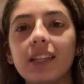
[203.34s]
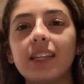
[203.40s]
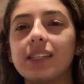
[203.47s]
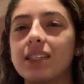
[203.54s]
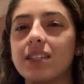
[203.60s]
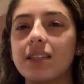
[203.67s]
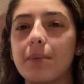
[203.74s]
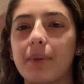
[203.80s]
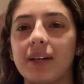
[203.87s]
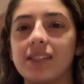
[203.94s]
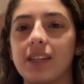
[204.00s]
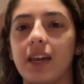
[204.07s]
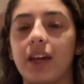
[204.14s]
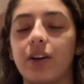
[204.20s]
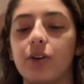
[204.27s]
This isn't the
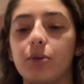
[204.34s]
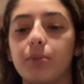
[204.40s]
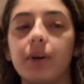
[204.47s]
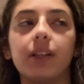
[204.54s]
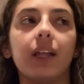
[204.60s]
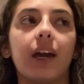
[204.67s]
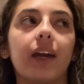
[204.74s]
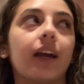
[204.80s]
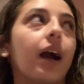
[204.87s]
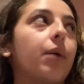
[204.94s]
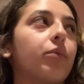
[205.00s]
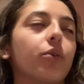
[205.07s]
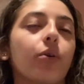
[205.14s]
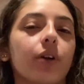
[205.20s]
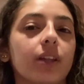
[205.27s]
best angle, but like
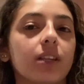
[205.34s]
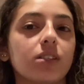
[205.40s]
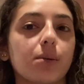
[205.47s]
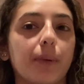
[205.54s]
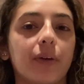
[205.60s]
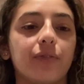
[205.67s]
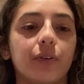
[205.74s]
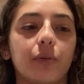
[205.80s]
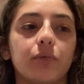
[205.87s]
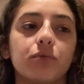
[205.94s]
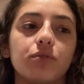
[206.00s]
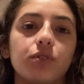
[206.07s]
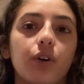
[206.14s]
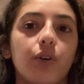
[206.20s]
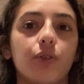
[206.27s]
I'm recording this on my phone,
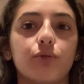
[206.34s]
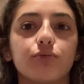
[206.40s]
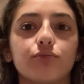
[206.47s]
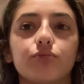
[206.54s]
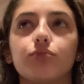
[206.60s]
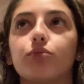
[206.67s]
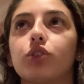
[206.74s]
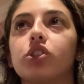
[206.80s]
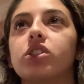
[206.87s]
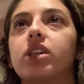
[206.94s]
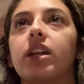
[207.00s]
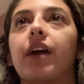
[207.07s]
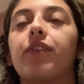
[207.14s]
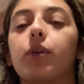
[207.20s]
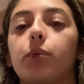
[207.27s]
so we're just
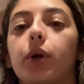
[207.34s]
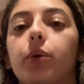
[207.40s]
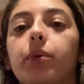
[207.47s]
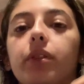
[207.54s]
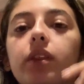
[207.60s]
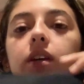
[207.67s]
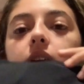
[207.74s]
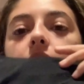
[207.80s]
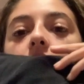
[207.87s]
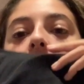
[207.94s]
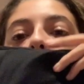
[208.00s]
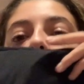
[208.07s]
gonna have to work with it.